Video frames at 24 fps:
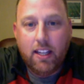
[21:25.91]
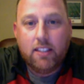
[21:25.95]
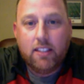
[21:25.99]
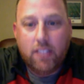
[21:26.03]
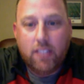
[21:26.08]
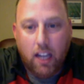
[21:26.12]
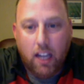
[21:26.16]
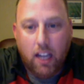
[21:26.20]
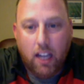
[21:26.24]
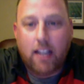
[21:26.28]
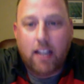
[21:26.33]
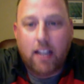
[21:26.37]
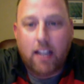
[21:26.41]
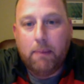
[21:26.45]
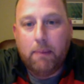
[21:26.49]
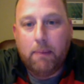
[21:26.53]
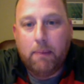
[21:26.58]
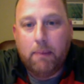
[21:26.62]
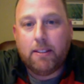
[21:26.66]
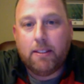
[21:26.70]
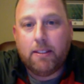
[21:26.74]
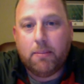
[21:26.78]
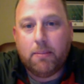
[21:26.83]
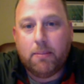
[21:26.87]
talk
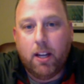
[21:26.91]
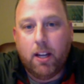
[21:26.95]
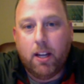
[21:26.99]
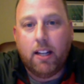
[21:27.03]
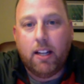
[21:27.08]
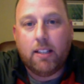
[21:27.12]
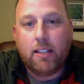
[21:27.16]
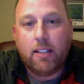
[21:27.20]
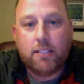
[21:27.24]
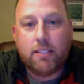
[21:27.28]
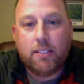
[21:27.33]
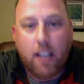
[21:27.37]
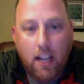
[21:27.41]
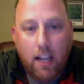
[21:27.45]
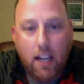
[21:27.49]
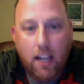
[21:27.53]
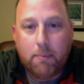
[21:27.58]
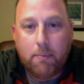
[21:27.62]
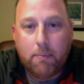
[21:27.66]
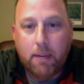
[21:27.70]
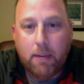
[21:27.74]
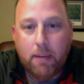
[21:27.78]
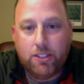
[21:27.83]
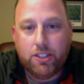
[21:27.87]
about the product, talk
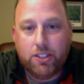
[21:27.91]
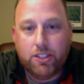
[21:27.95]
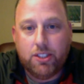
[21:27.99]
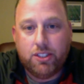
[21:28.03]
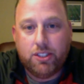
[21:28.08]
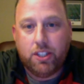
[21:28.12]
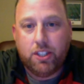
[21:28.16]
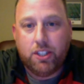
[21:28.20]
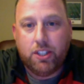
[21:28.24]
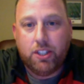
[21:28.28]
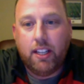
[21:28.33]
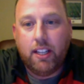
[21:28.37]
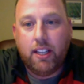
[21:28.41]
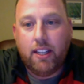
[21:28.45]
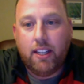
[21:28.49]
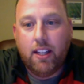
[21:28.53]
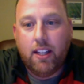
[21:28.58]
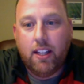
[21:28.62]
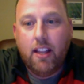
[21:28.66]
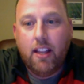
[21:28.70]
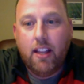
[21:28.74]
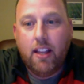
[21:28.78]
about your journey.